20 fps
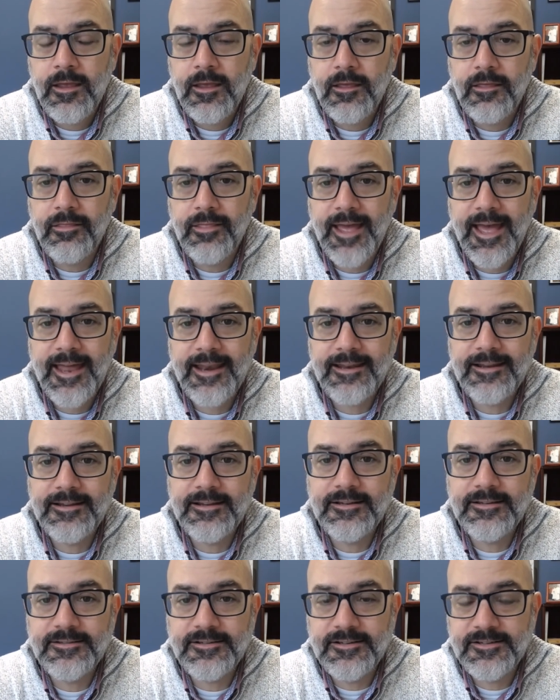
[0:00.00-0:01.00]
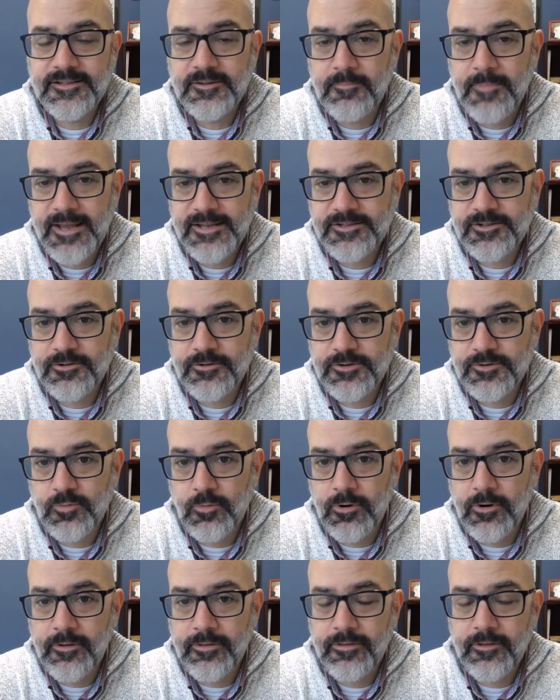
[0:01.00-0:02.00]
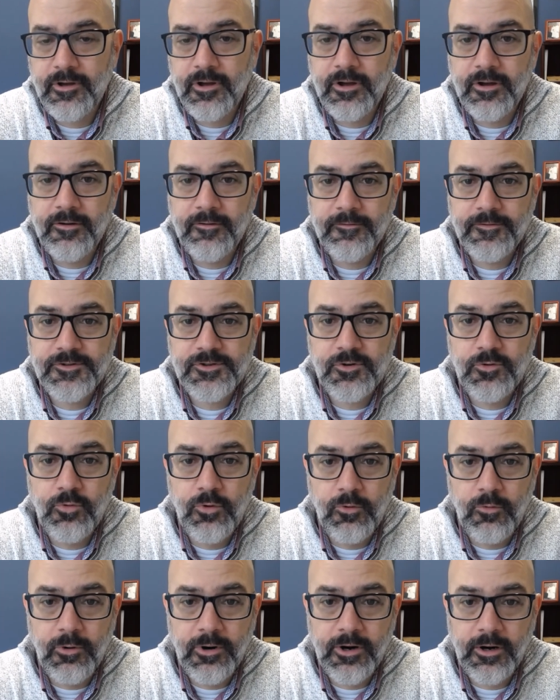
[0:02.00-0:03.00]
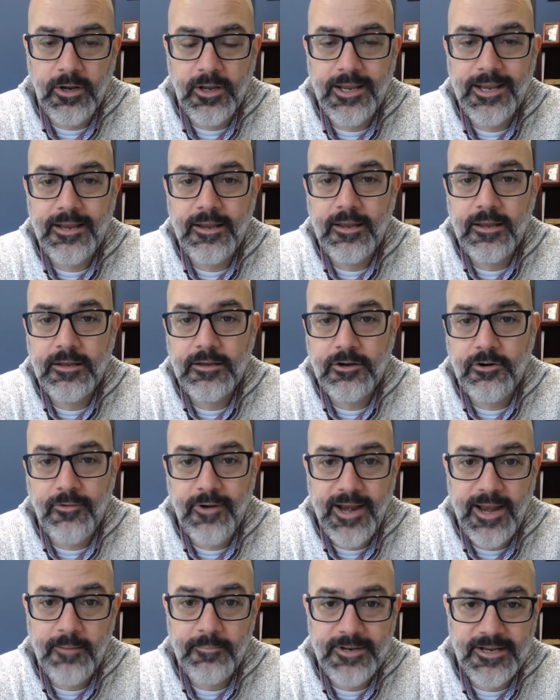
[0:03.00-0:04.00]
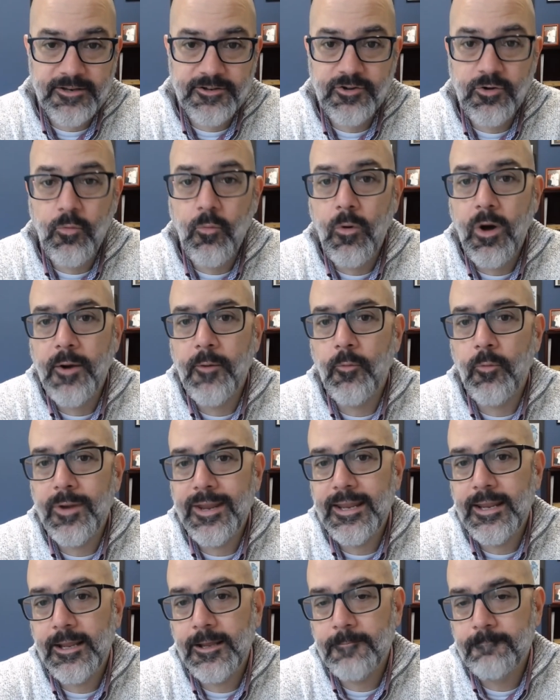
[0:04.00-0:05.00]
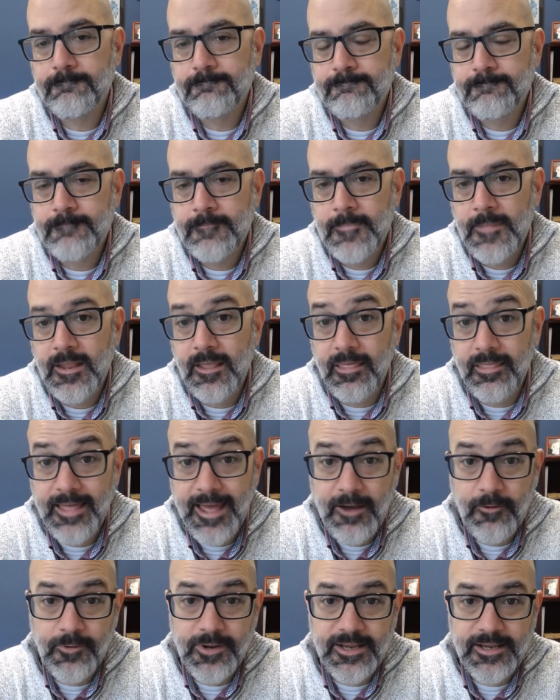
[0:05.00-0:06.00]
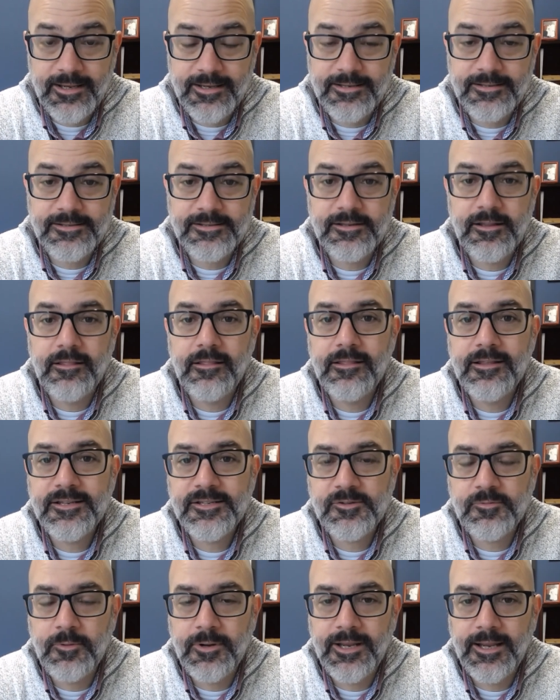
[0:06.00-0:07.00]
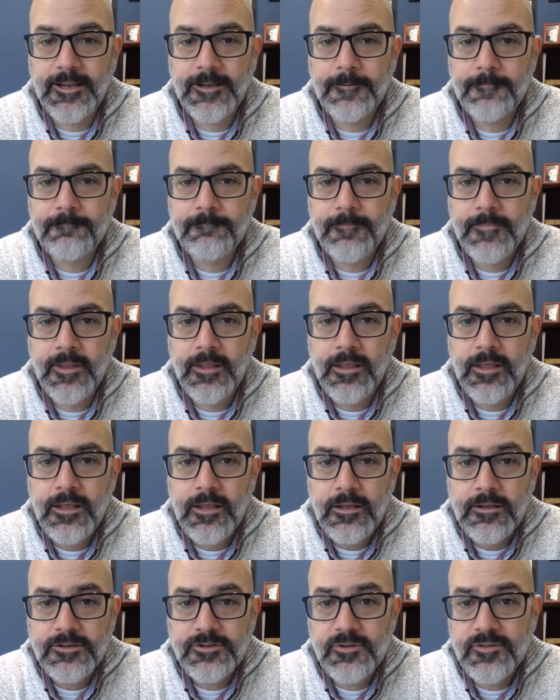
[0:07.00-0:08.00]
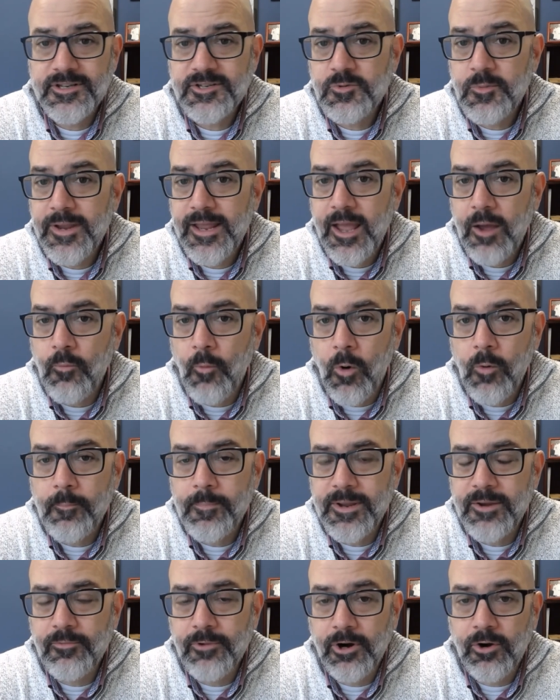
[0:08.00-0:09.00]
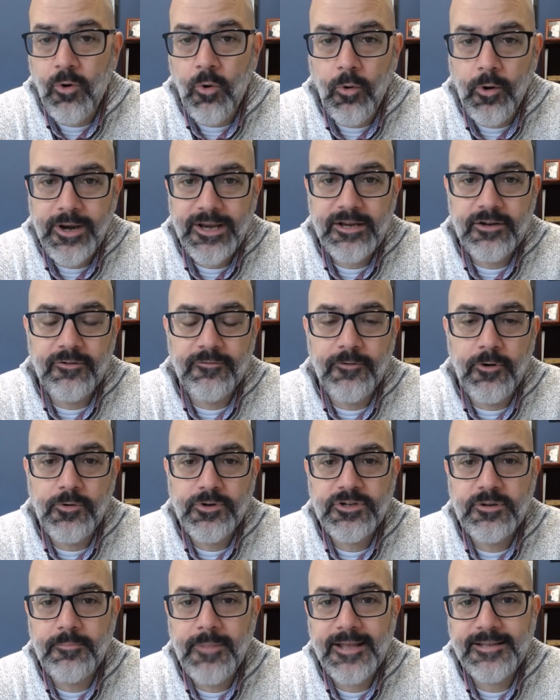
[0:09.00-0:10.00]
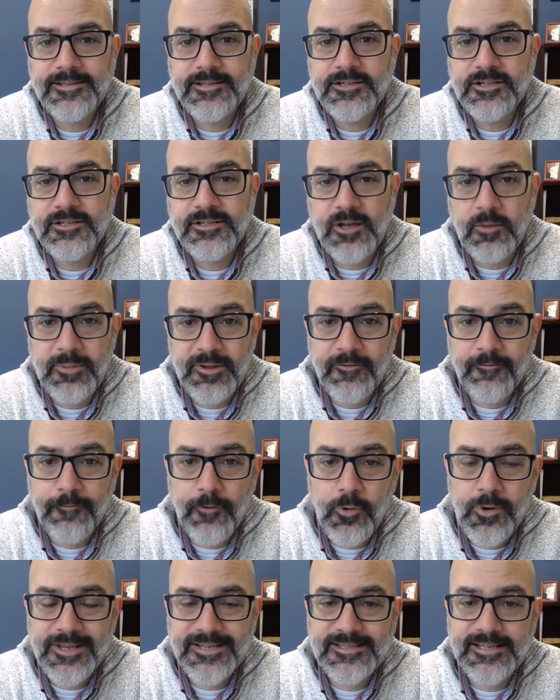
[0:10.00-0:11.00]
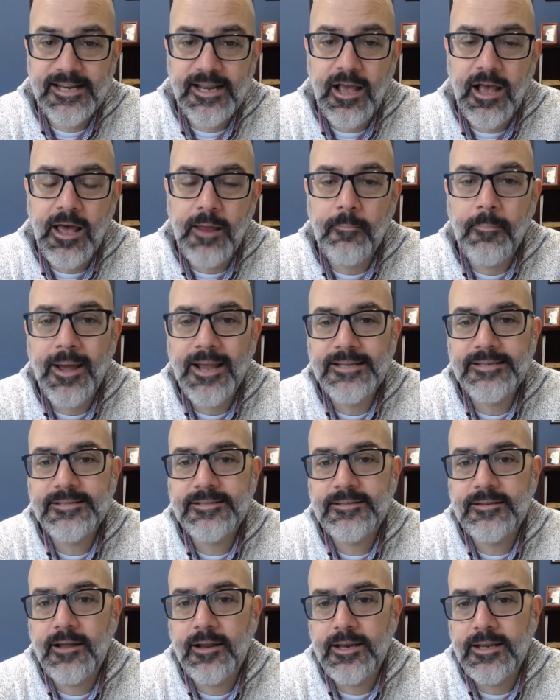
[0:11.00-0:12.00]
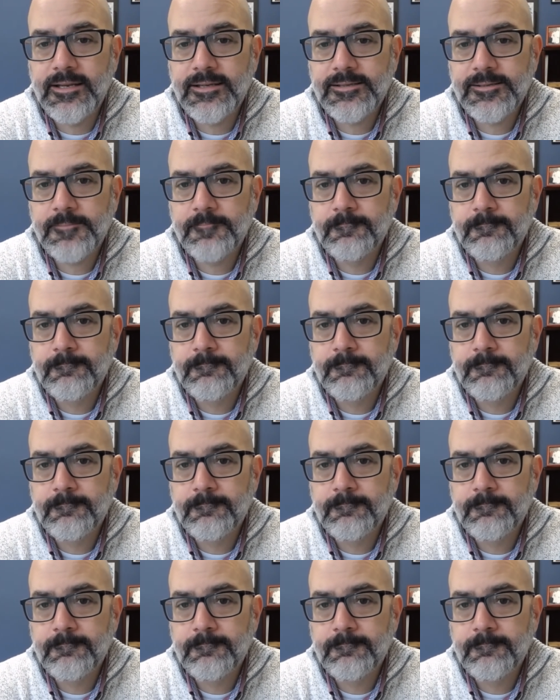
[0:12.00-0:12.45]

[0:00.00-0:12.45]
That is a semester's worth of schoolwork crammed into 1 week. That week is this week. So this week I won't be recording devotion messages. I'll be focusing on my studies.